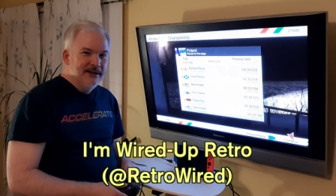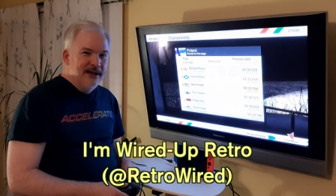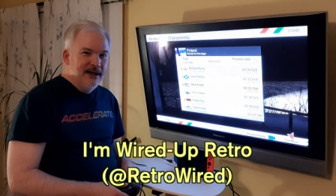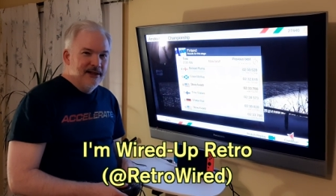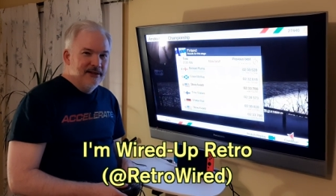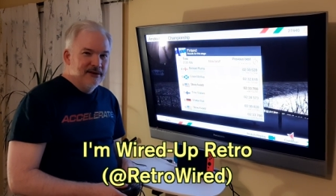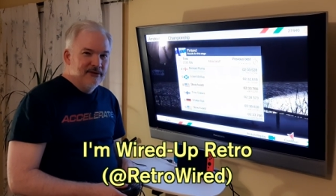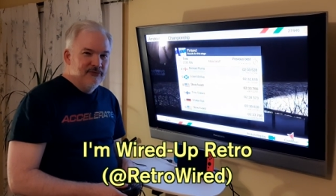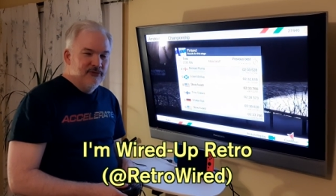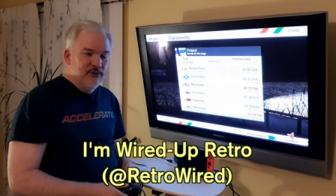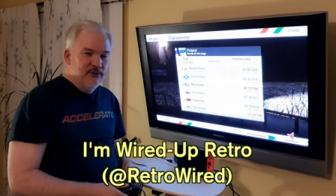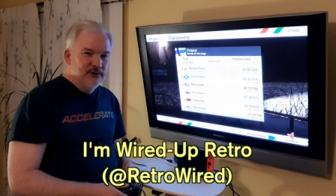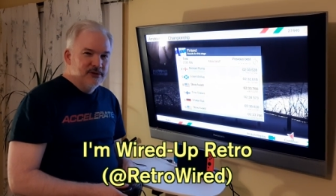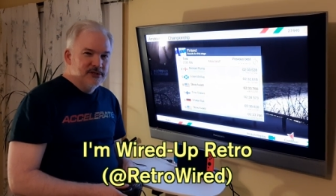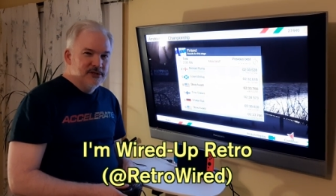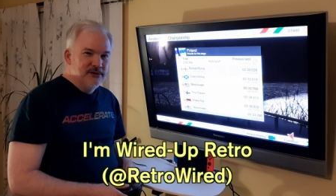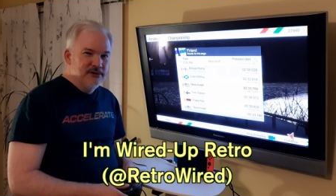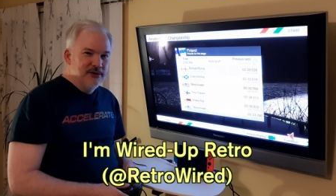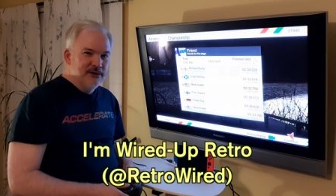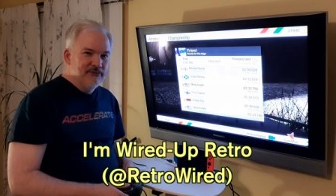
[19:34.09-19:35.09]
I look forward
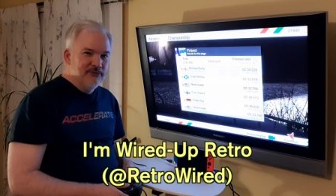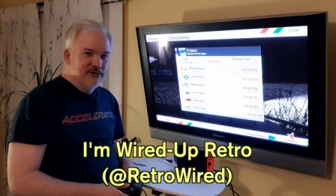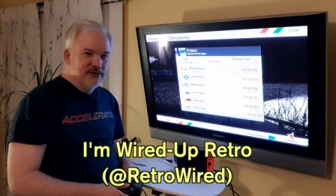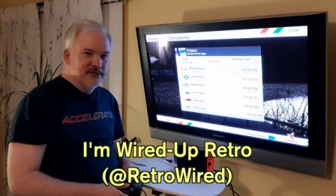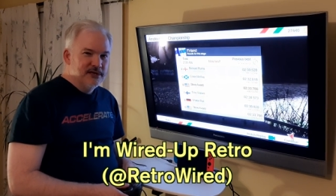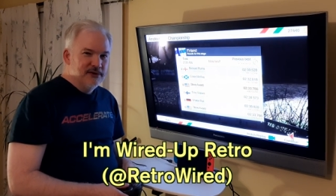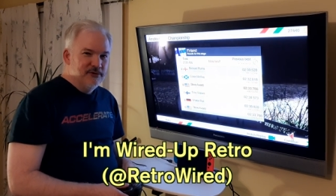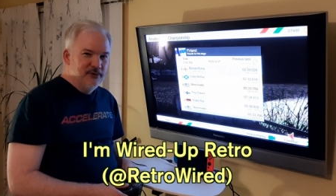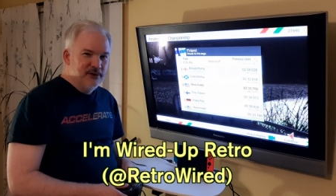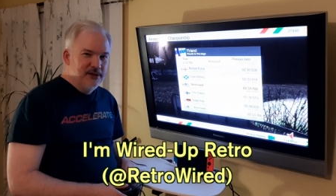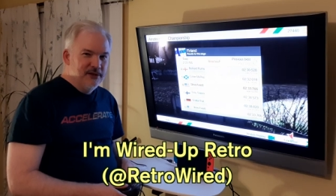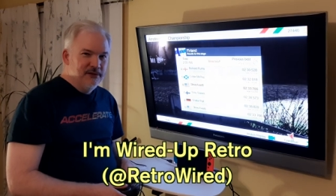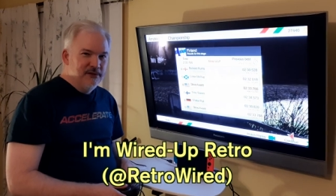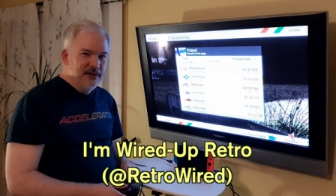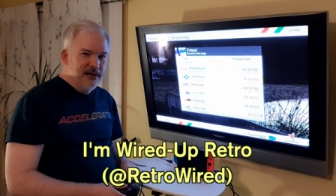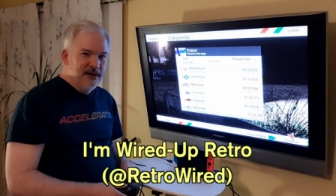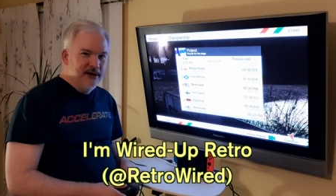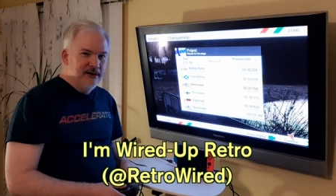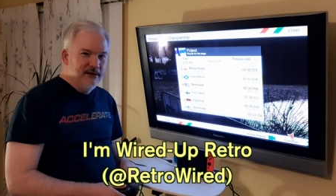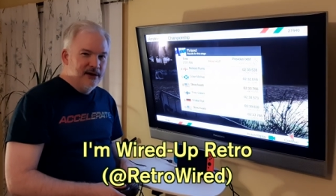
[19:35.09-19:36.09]
to conversing with you
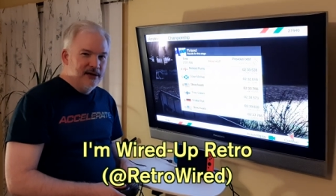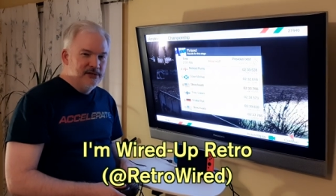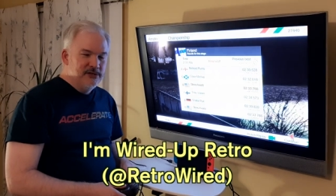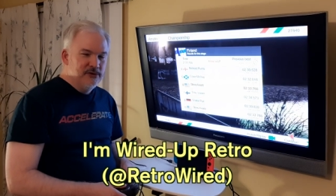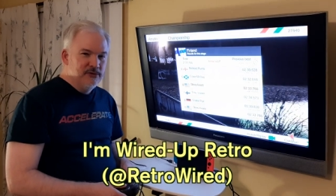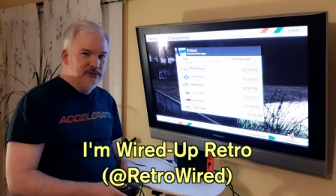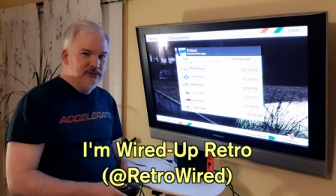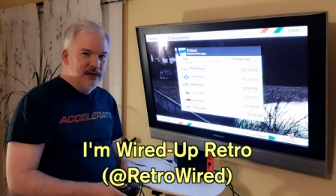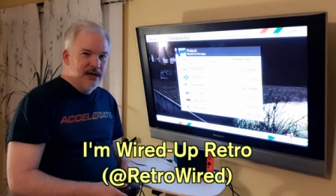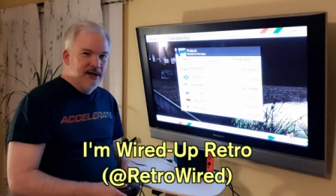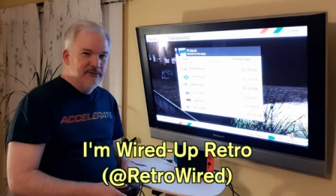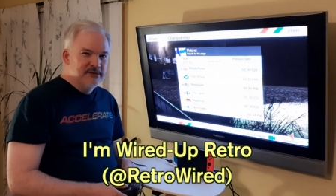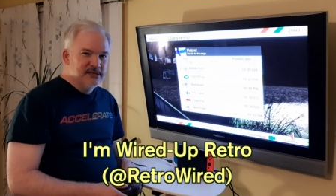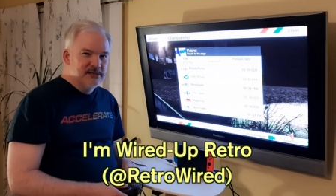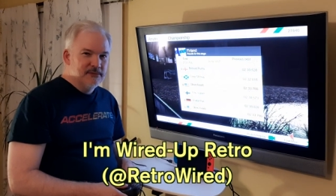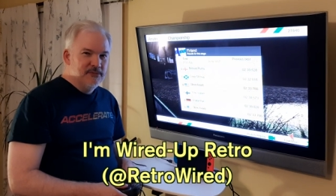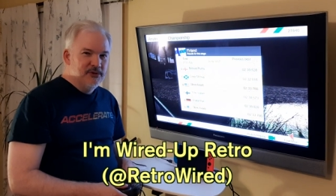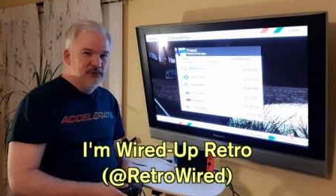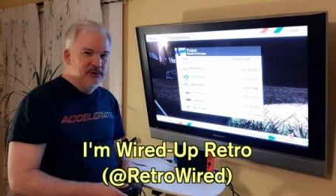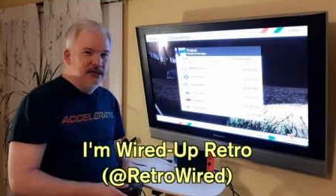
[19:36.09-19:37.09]
there. I do have
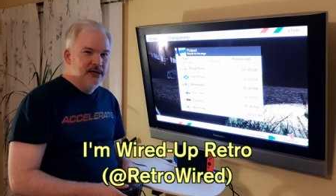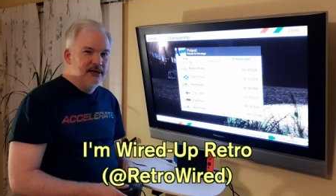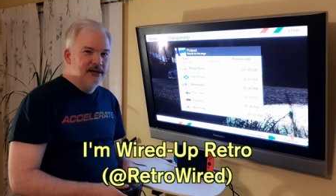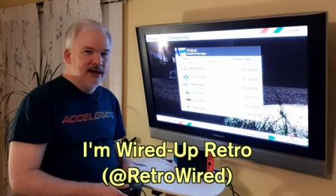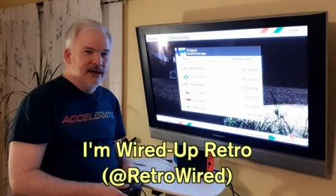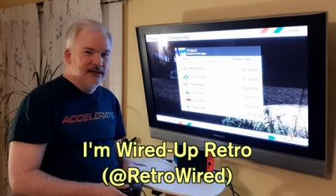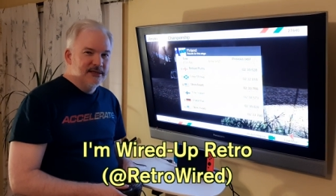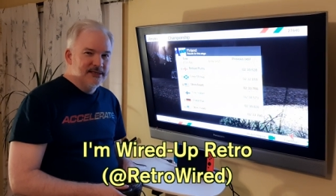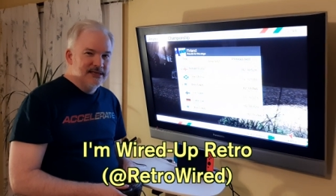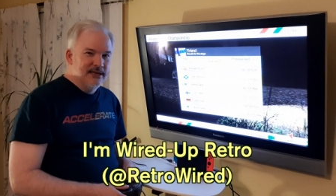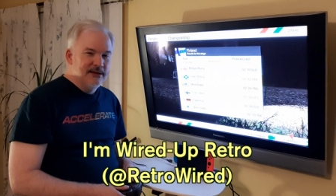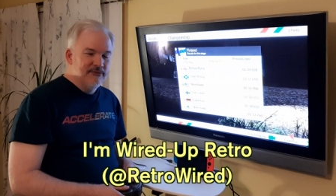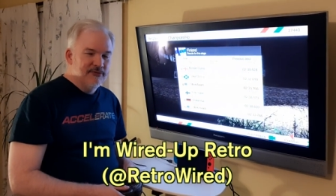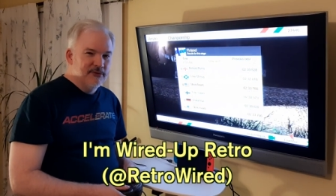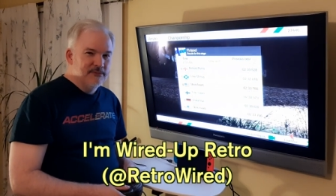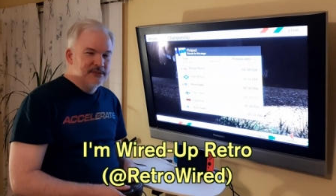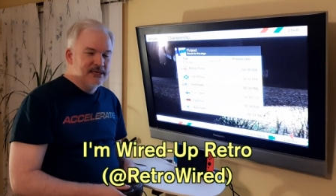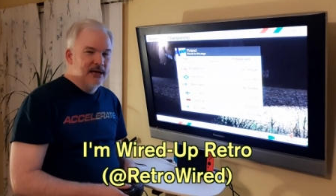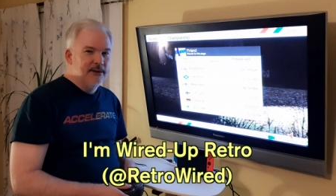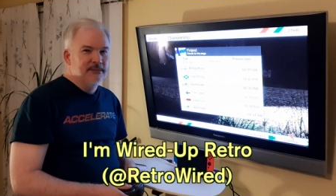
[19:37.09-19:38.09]
some unique content
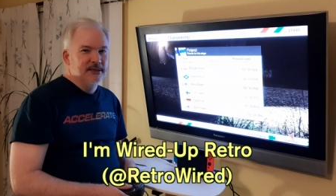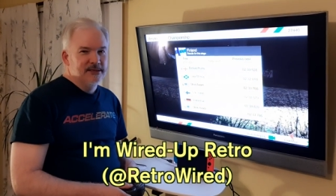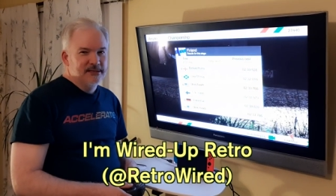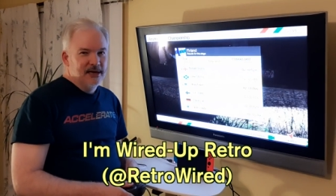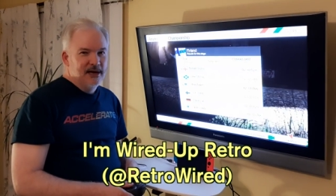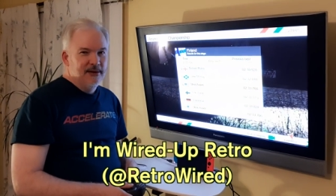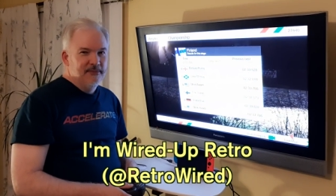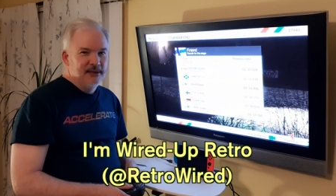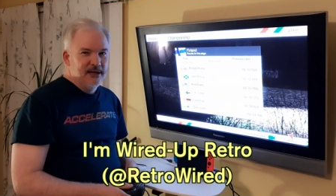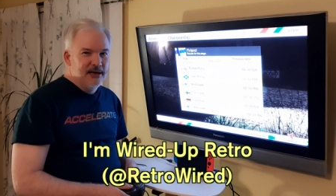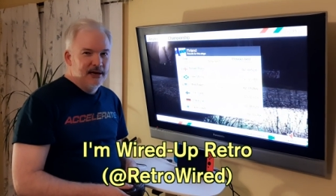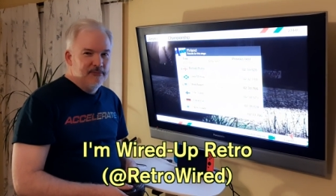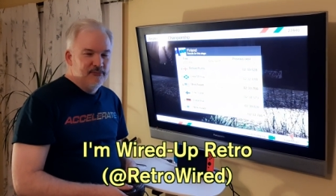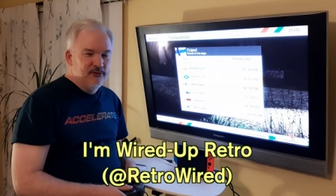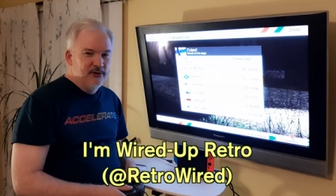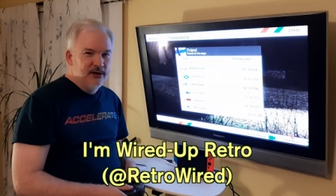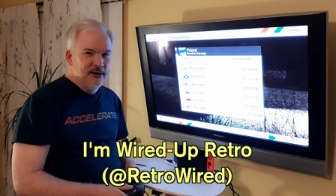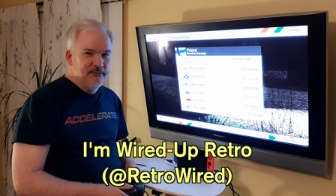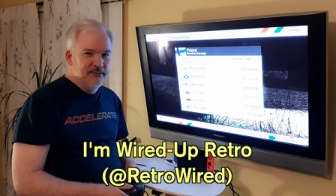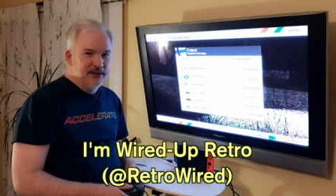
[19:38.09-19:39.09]
from time to time that I
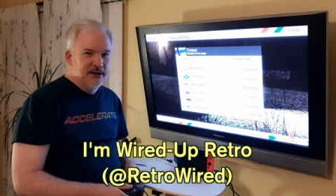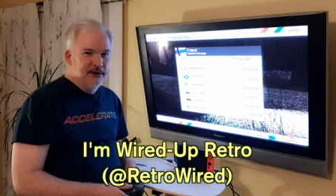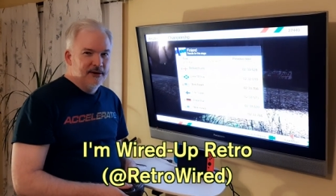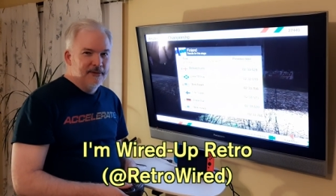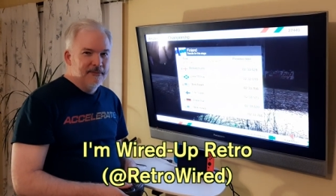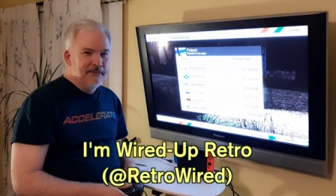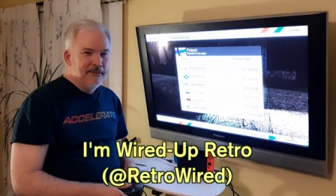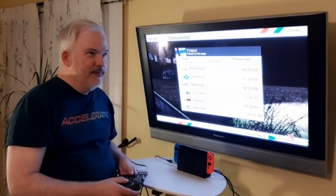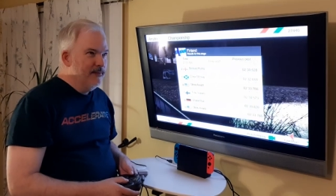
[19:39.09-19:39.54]
put up there